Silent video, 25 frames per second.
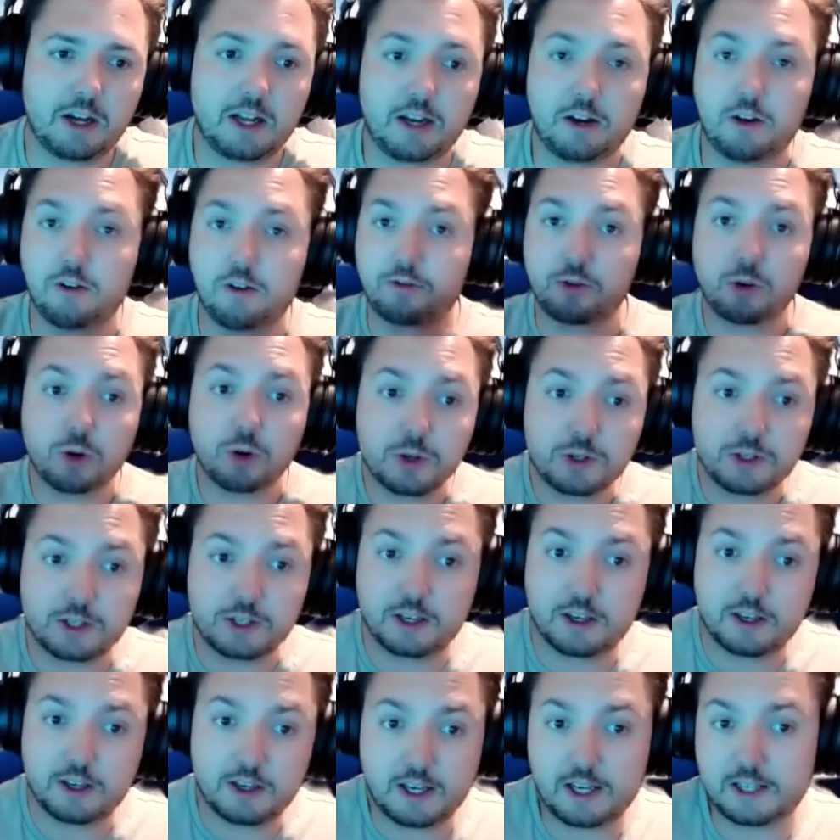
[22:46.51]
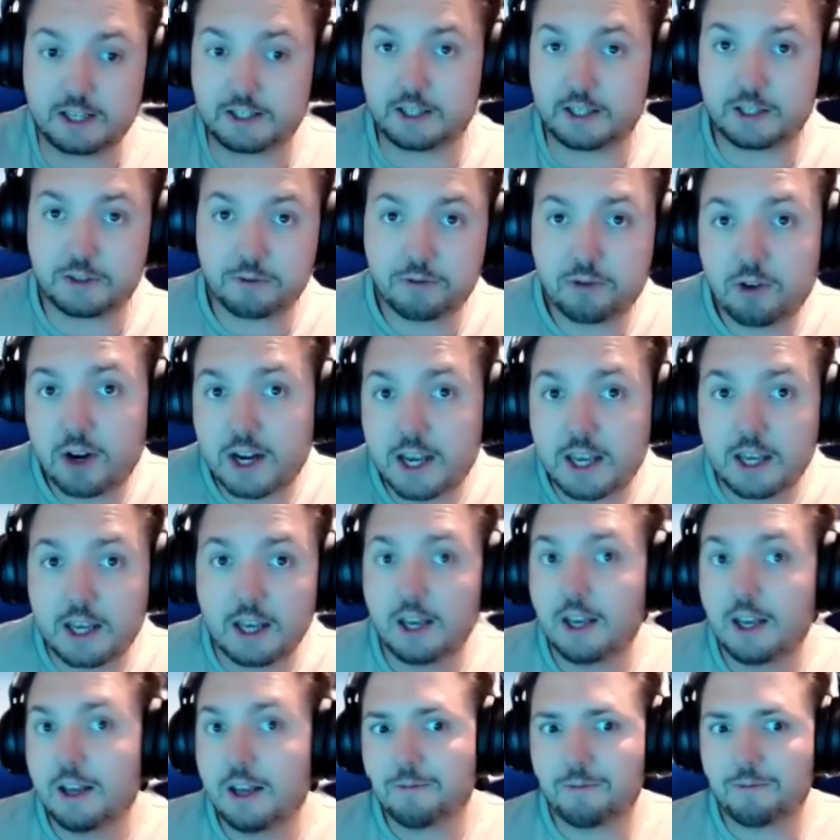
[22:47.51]
And of course, as it's free,
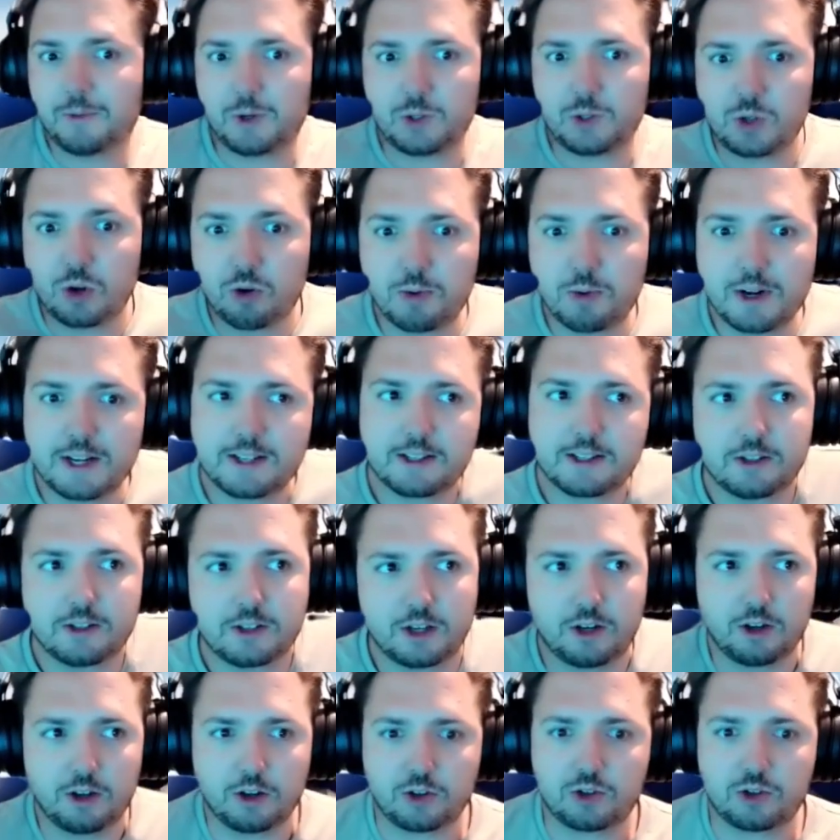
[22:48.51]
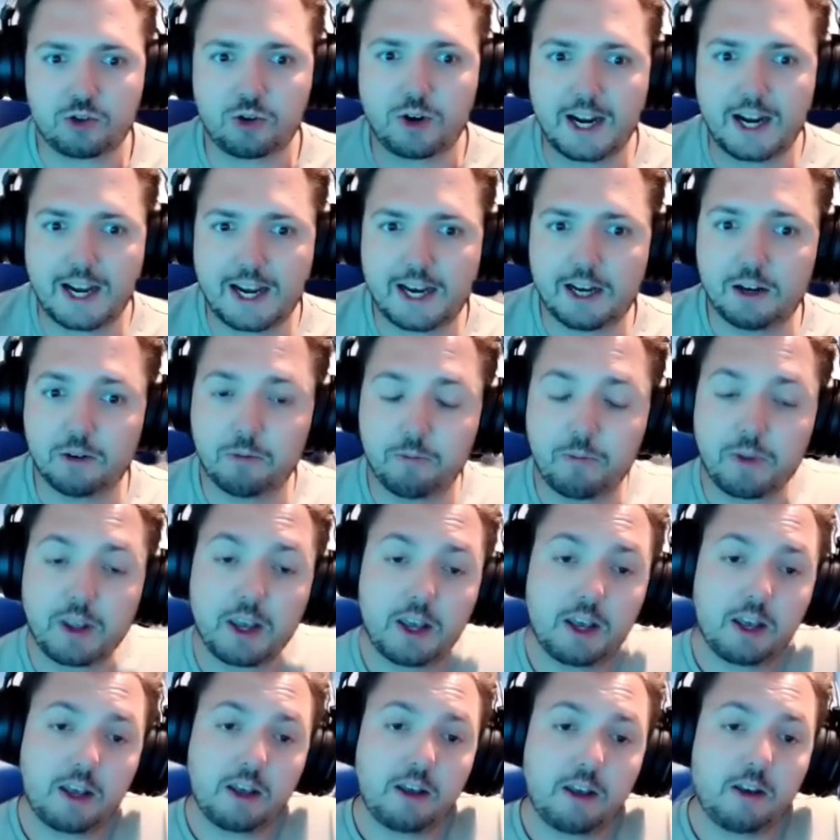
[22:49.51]
there's no reason to not try it out
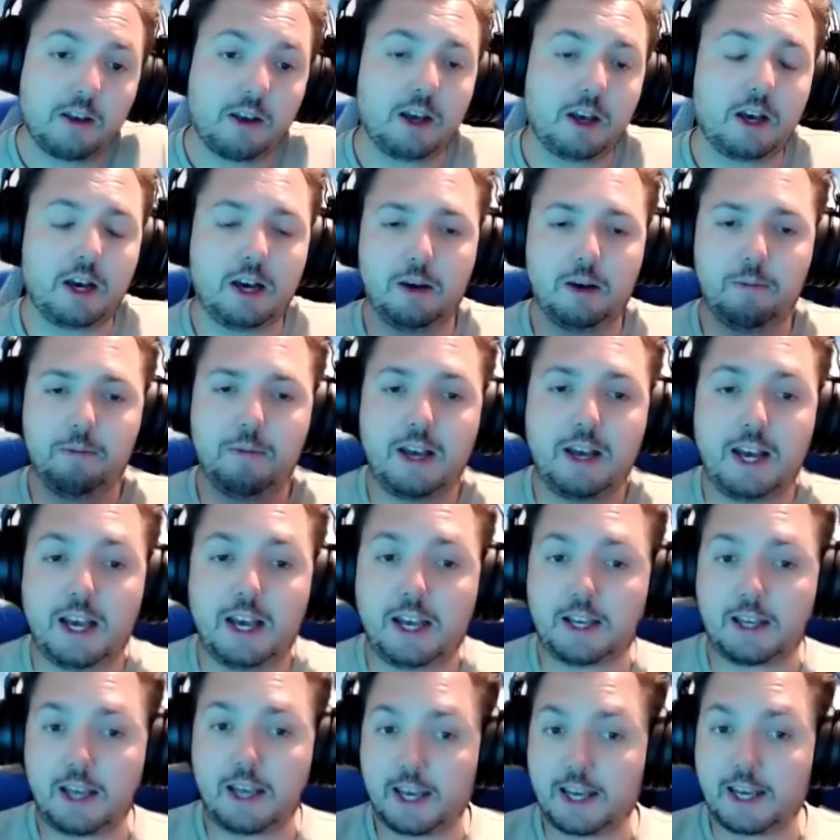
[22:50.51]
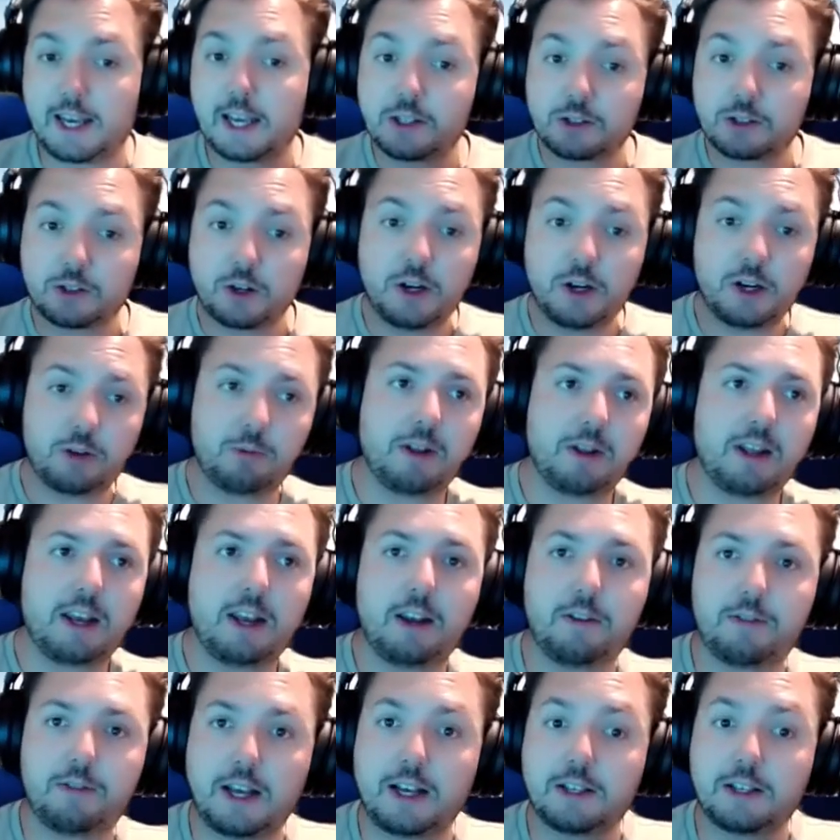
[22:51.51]
and get started with it
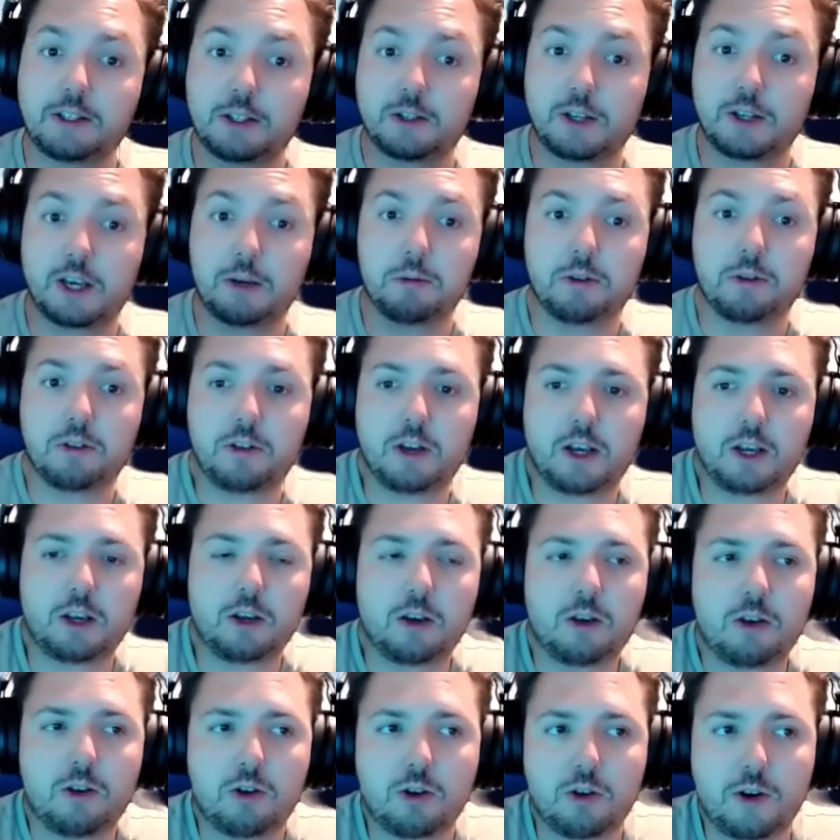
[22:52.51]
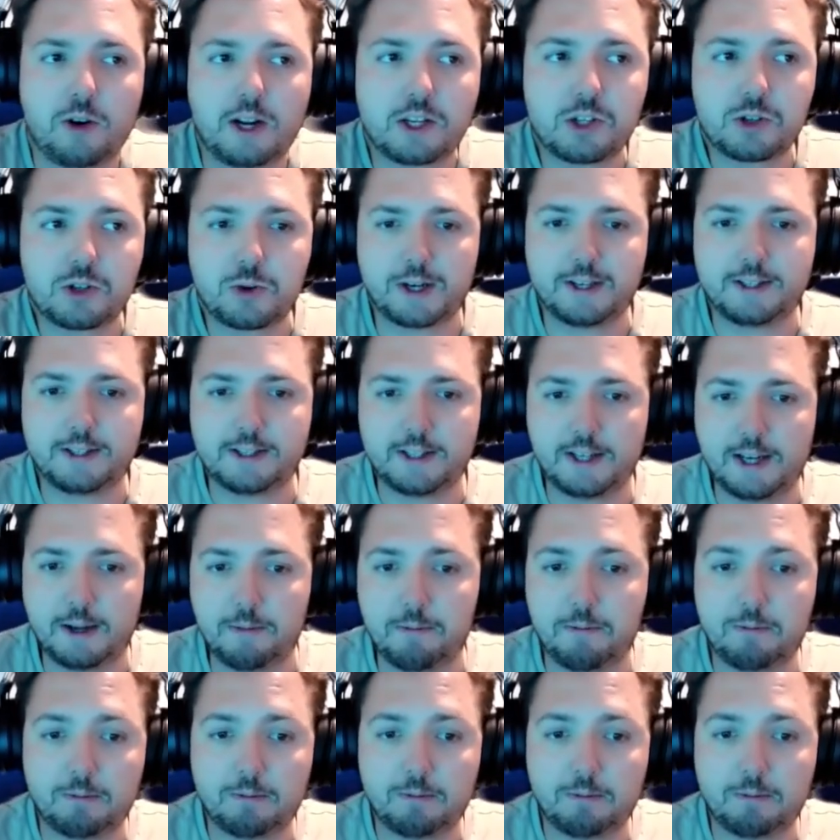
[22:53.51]
if that's the type of thing you're interested in.